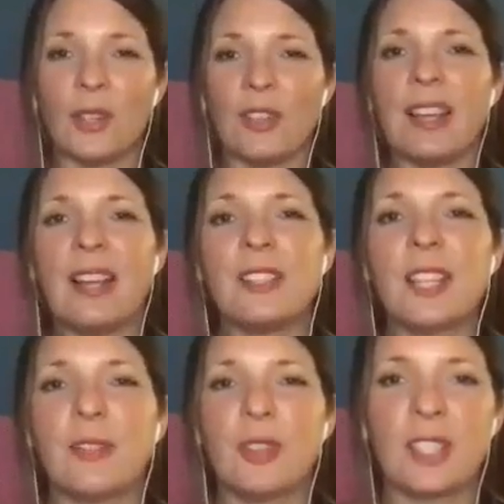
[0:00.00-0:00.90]
You're allowed to
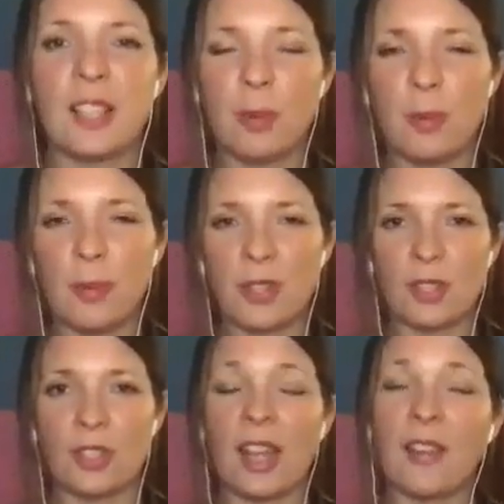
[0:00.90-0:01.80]
give yourself
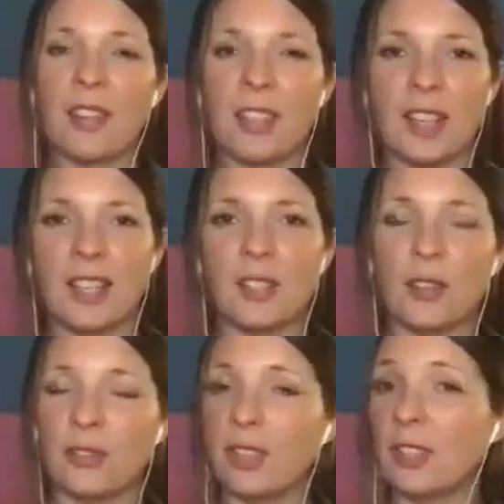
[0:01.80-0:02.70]
permission to have the night
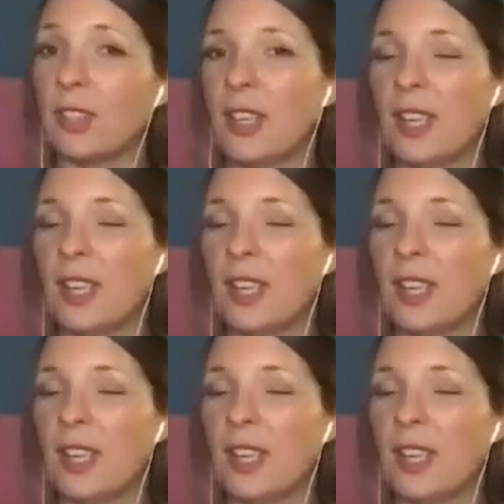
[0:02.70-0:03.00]
off, to